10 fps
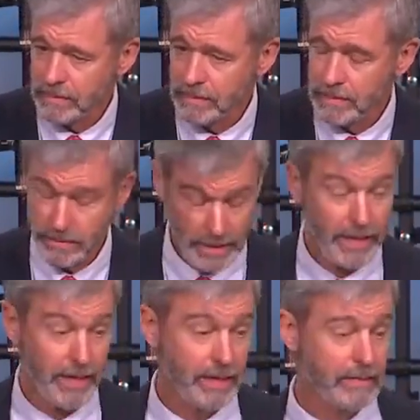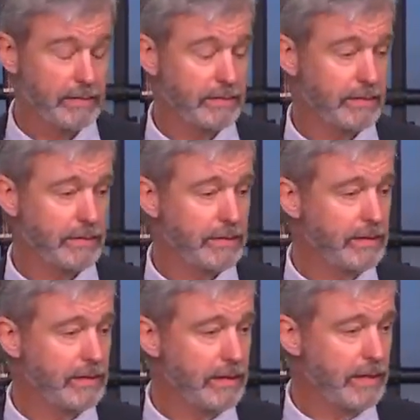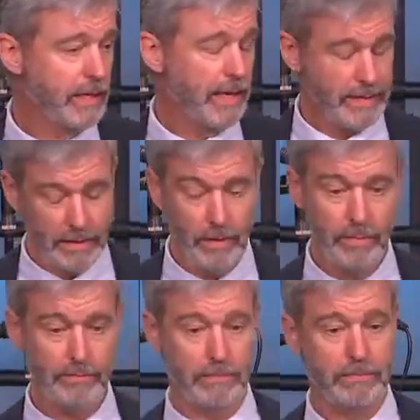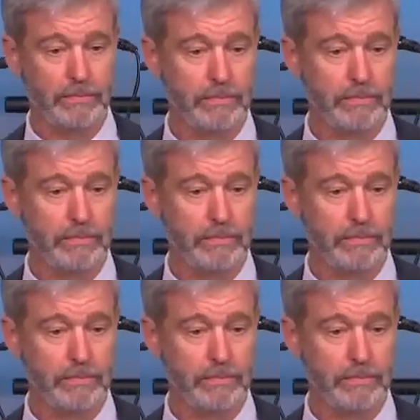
So, yeah, I can hope.